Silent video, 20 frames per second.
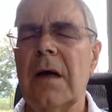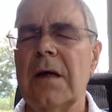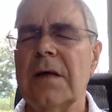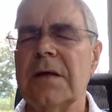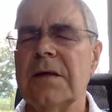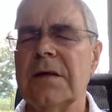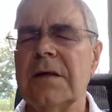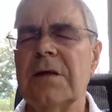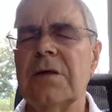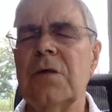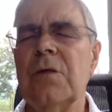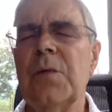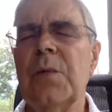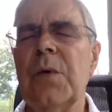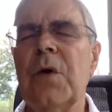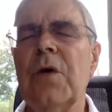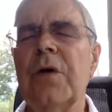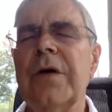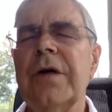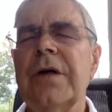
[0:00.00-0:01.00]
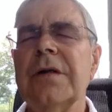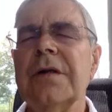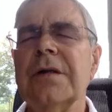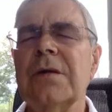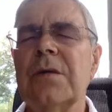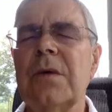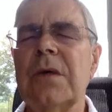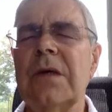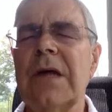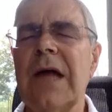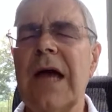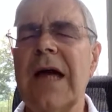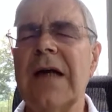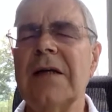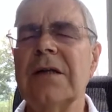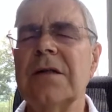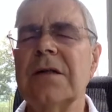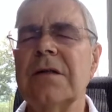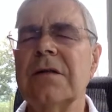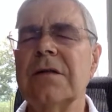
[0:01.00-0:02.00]
Single point where it
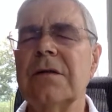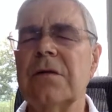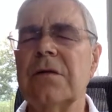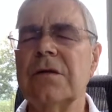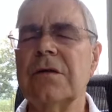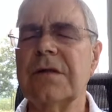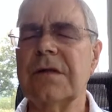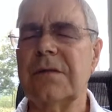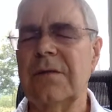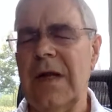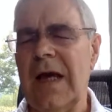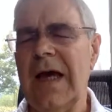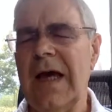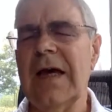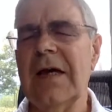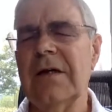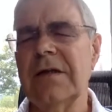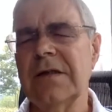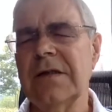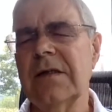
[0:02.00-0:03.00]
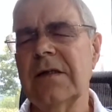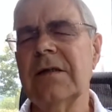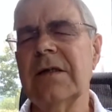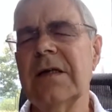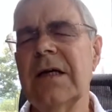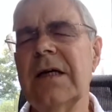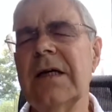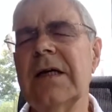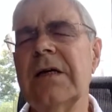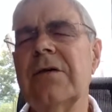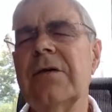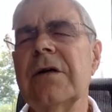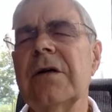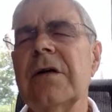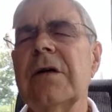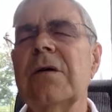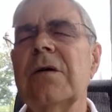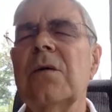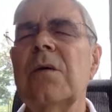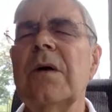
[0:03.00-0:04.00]
enters, or single area
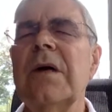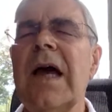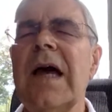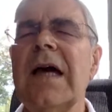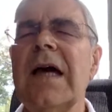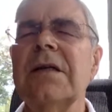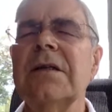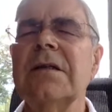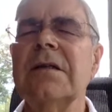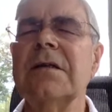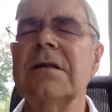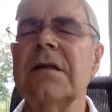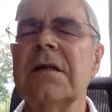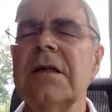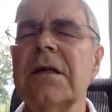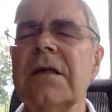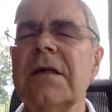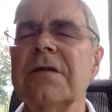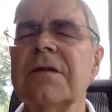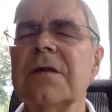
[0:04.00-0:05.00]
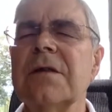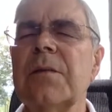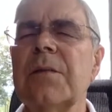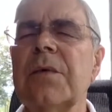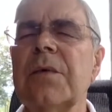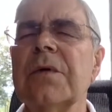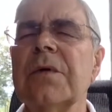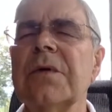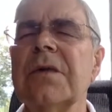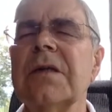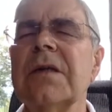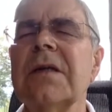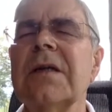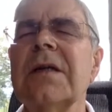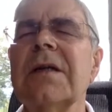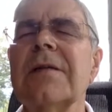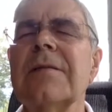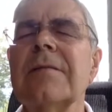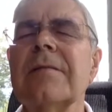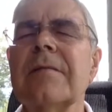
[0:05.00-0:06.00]
where it enters and leaves the body.
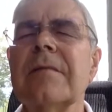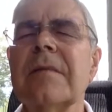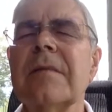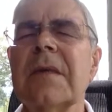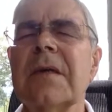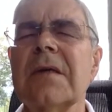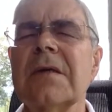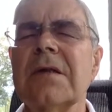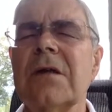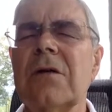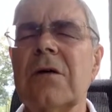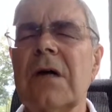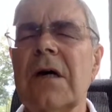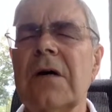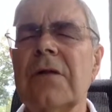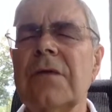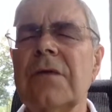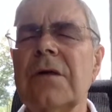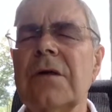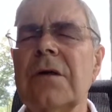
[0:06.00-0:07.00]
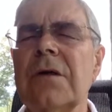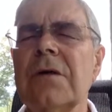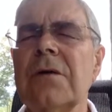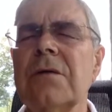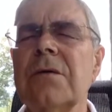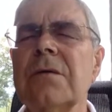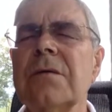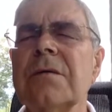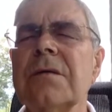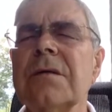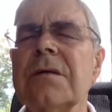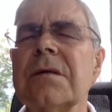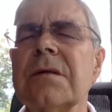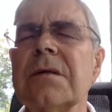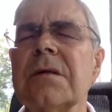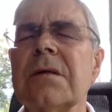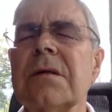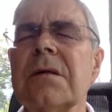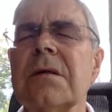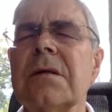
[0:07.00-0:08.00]
So around the nose,
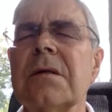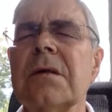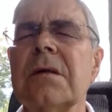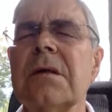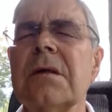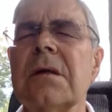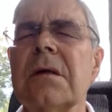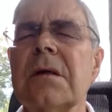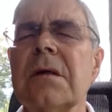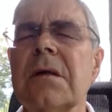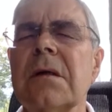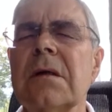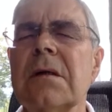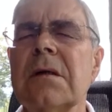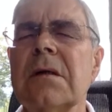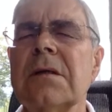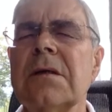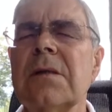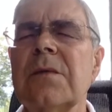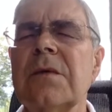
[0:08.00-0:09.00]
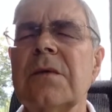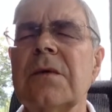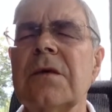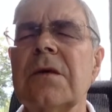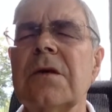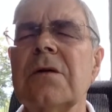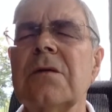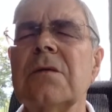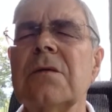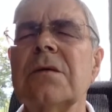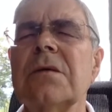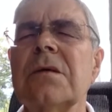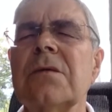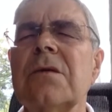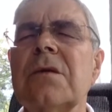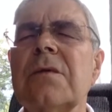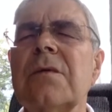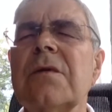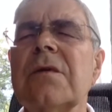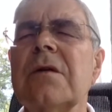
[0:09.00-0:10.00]
tip of the nose, the
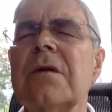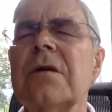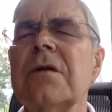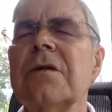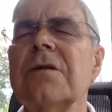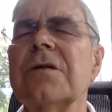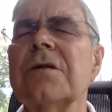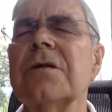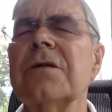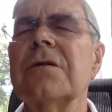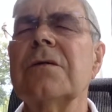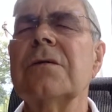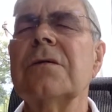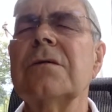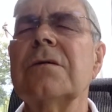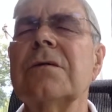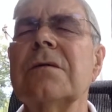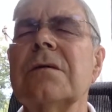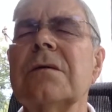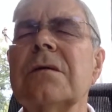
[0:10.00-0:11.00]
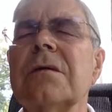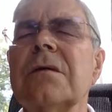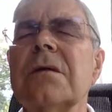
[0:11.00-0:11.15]
rim of the nostrils,